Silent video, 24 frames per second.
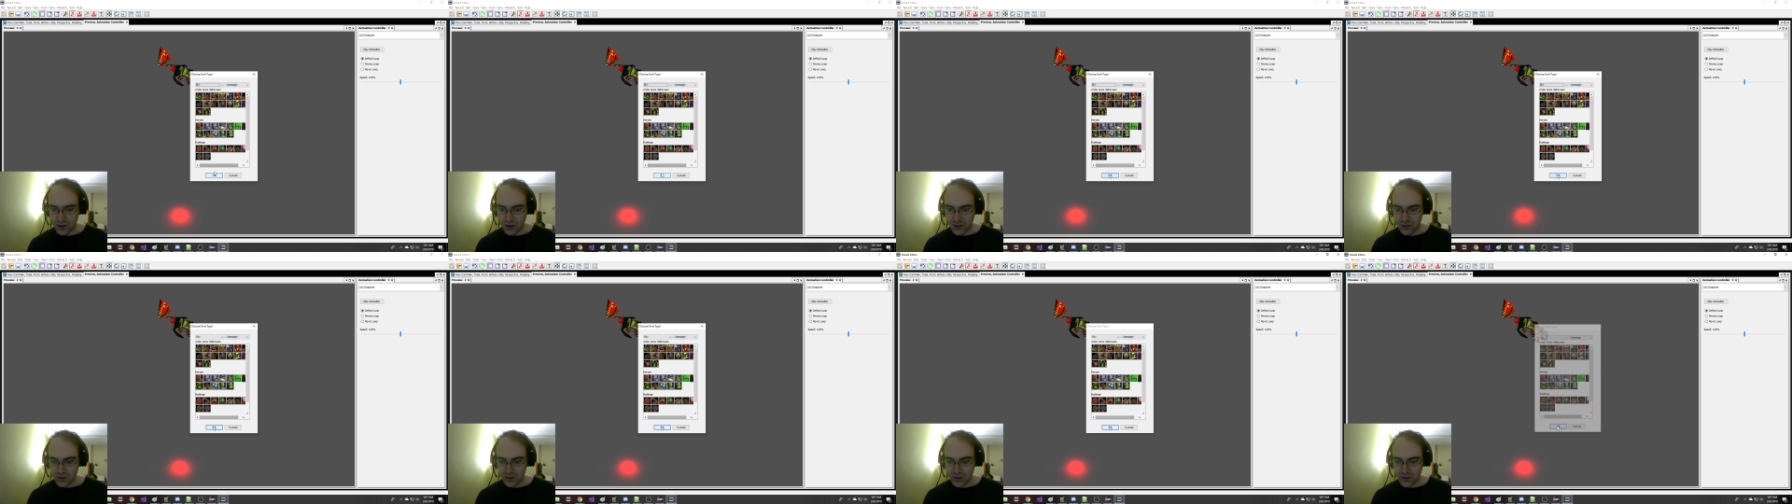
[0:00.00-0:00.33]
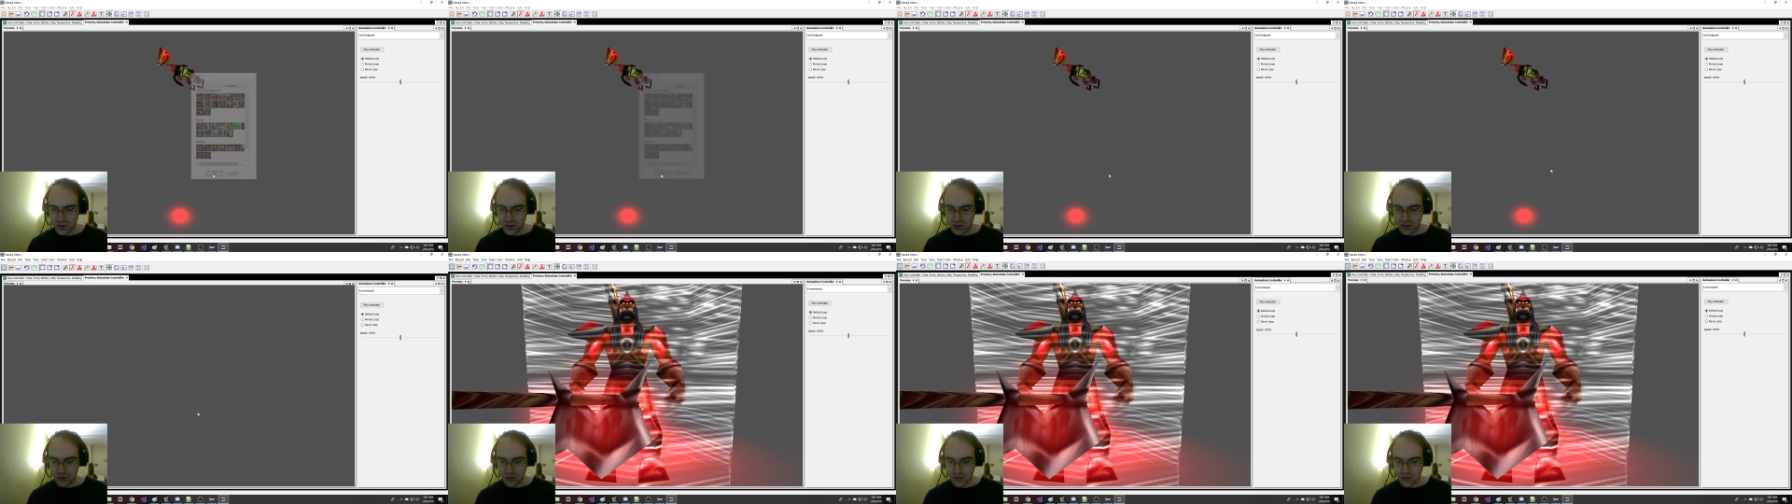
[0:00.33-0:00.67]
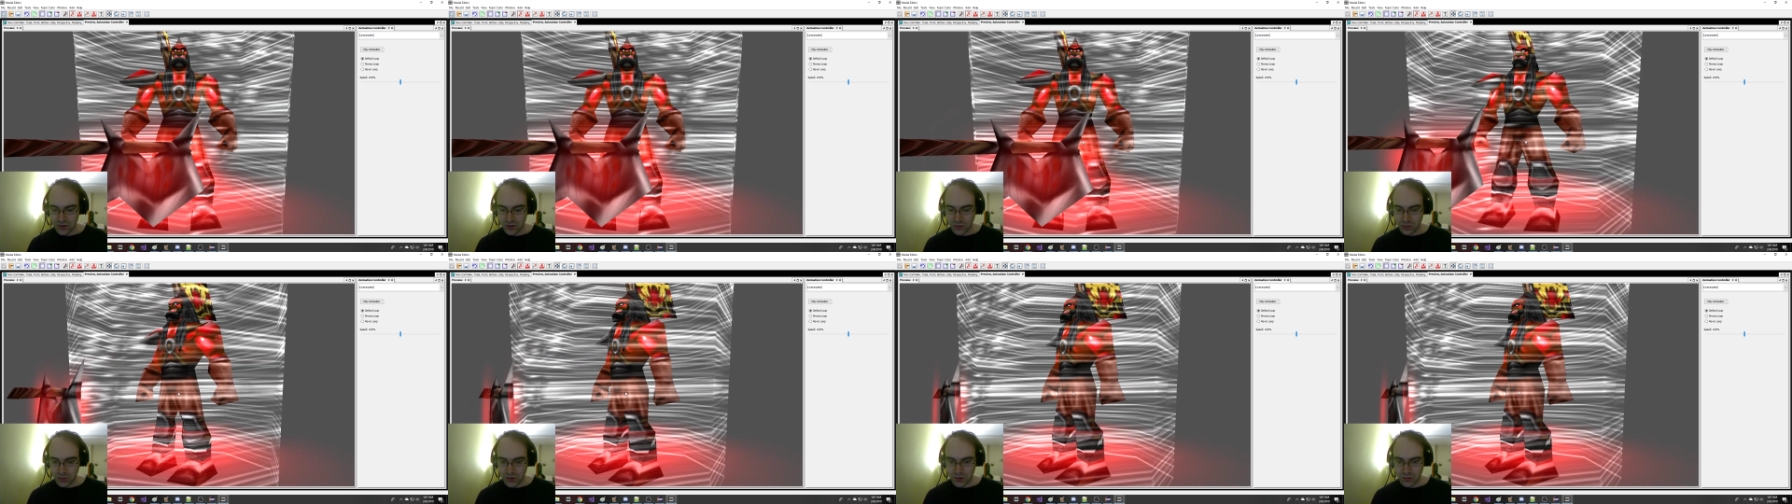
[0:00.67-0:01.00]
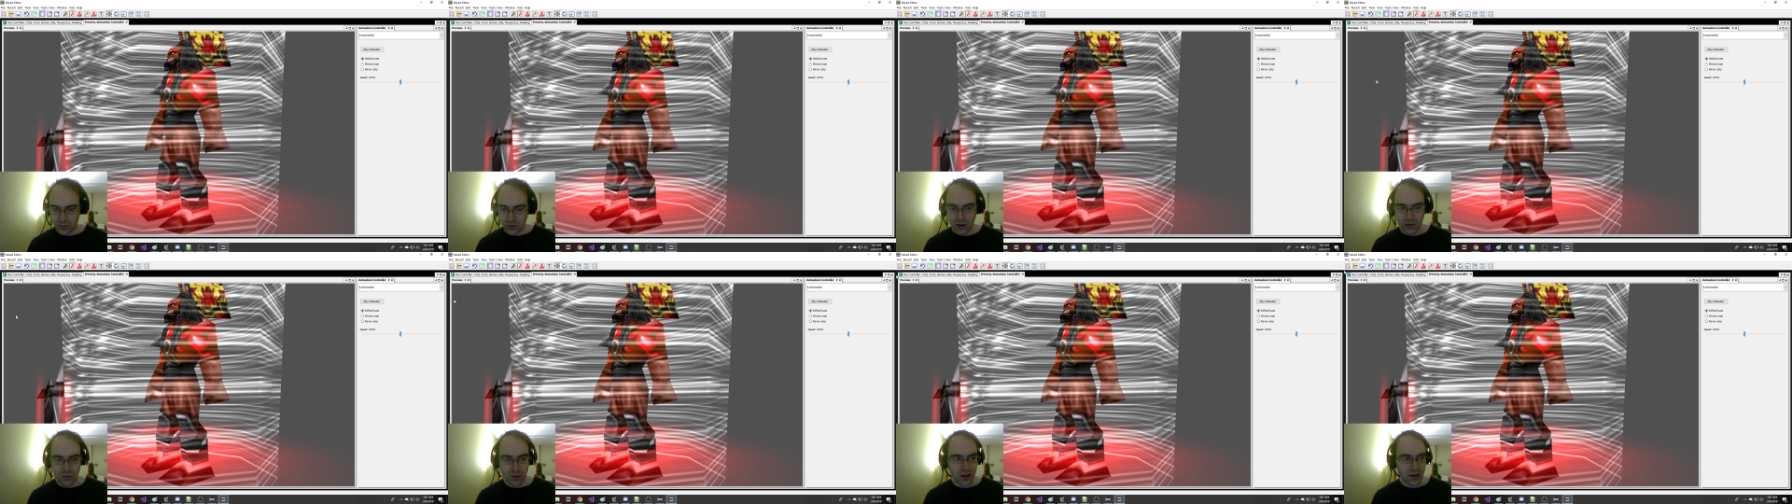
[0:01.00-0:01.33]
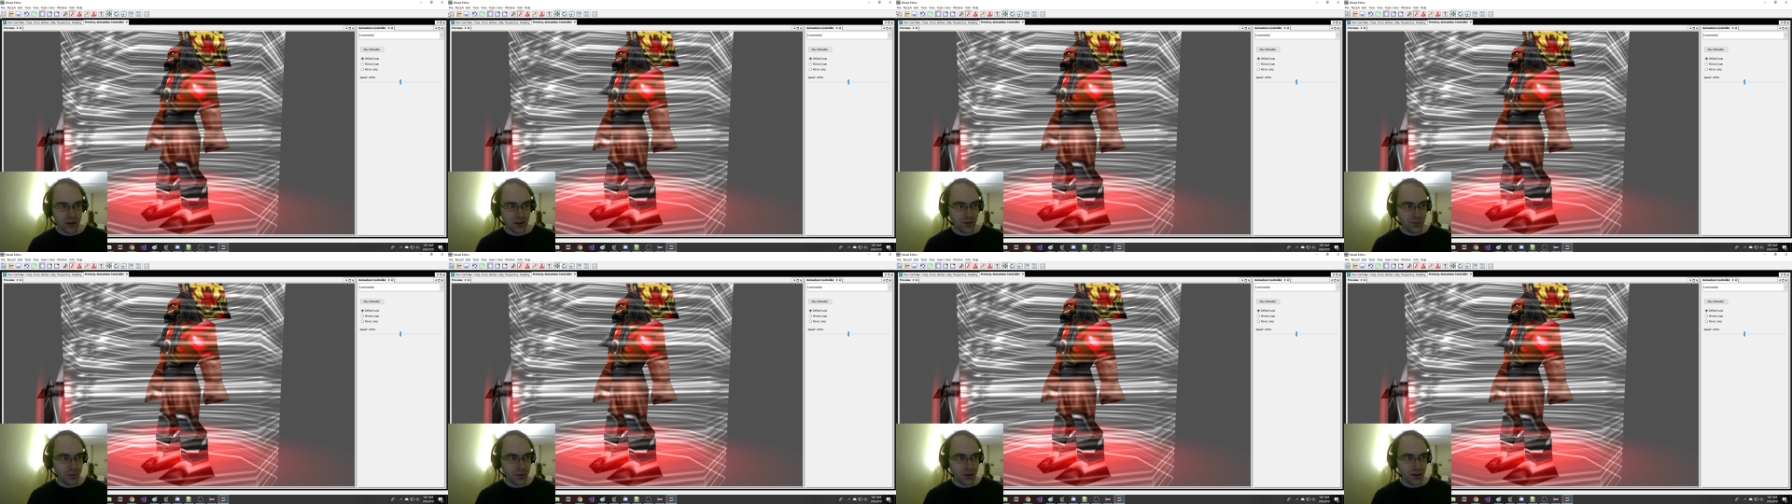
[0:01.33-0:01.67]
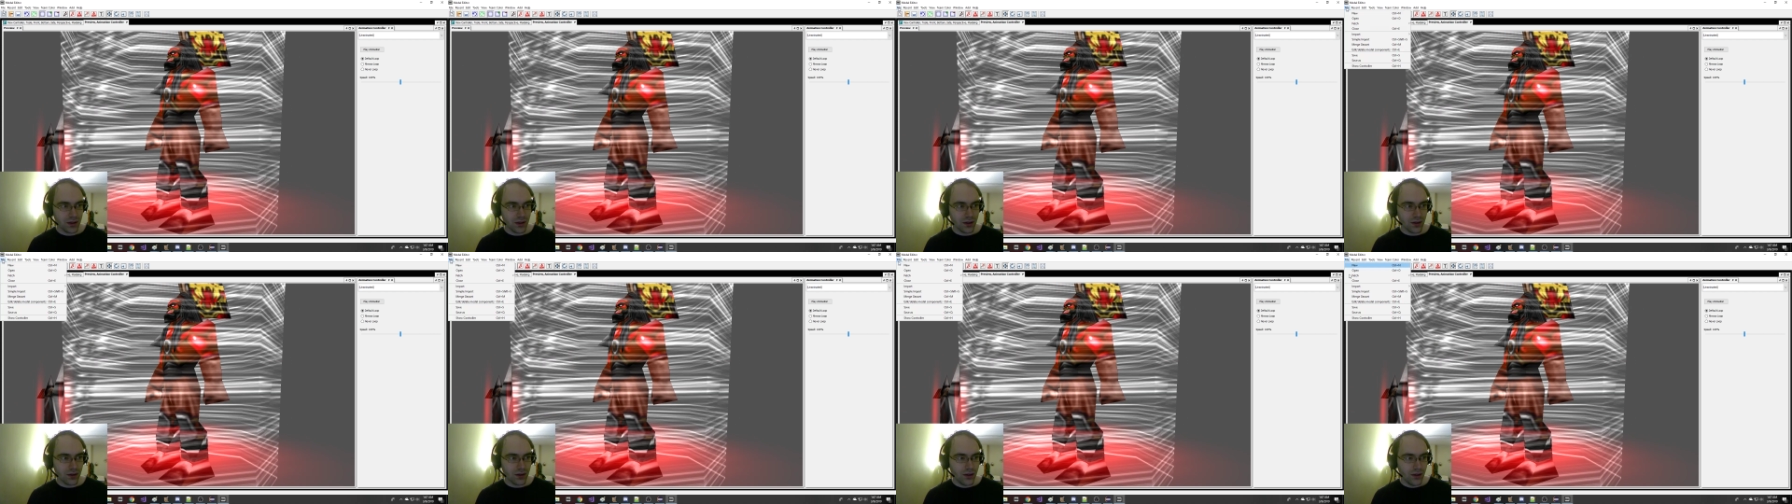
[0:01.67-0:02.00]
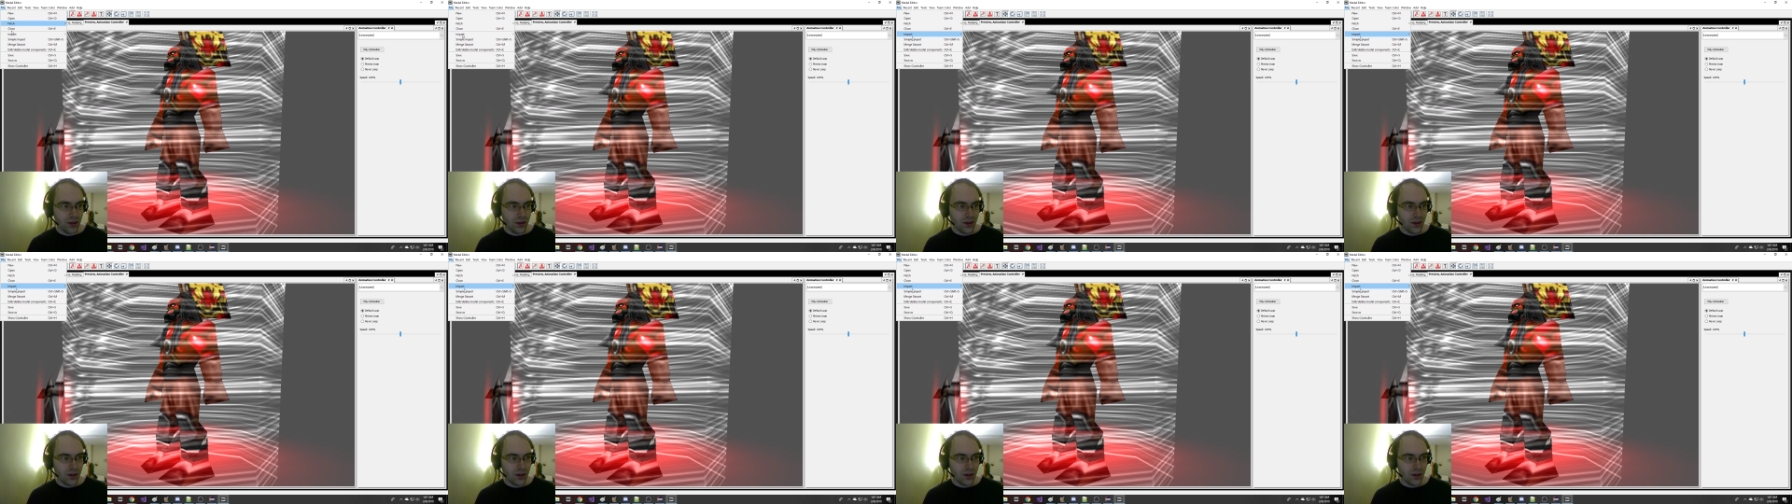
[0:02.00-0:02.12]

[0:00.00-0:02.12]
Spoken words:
let's open them right back up again.